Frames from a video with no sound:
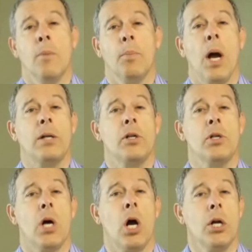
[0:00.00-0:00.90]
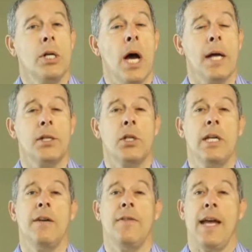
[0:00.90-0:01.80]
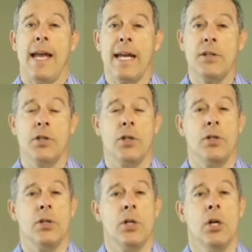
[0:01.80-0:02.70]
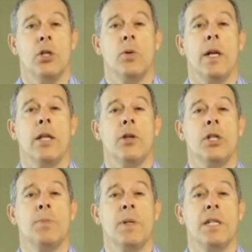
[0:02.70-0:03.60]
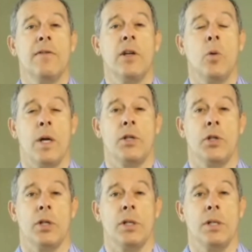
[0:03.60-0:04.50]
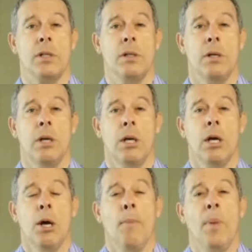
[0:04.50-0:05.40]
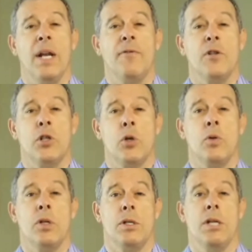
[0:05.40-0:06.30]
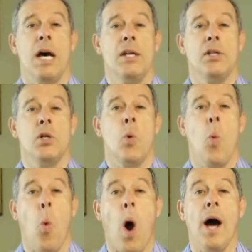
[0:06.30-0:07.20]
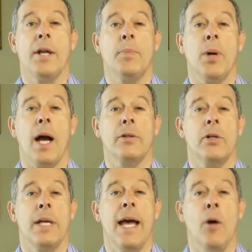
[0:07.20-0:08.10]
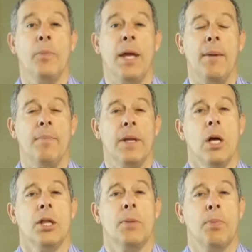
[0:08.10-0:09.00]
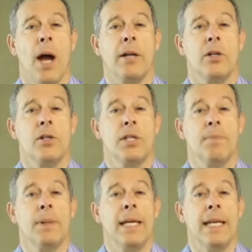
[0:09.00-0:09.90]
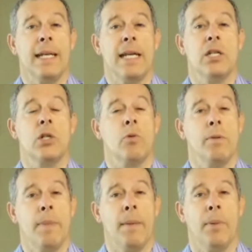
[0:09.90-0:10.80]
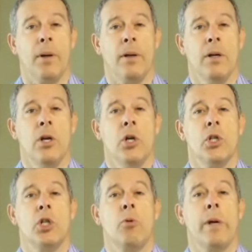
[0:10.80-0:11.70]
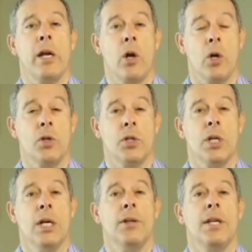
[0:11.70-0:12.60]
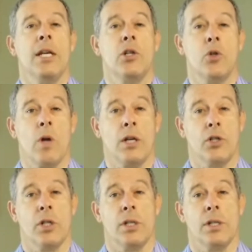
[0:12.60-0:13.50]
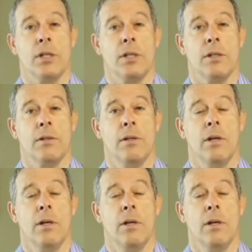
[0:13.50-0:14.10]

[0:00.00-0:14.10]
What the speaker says: Proctors are not to give answers to any of the specific questions, but if a student does want a proctor to help them, the proctor simply needs to remember to rehearse the instructions.